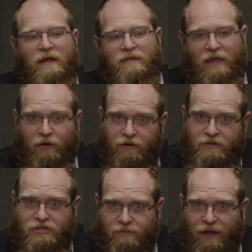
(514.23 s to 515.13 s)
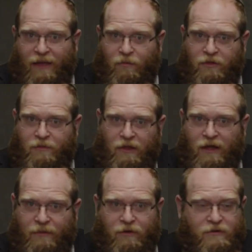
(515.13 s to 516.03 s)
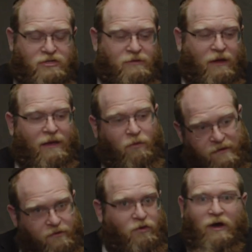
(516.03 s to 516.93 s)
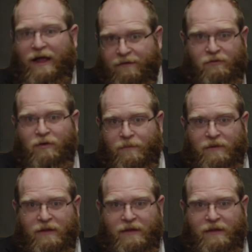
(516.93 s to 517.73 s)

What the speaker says: they heard in Shemayim, all the malachim heard in Shemayim also a crack of the whip.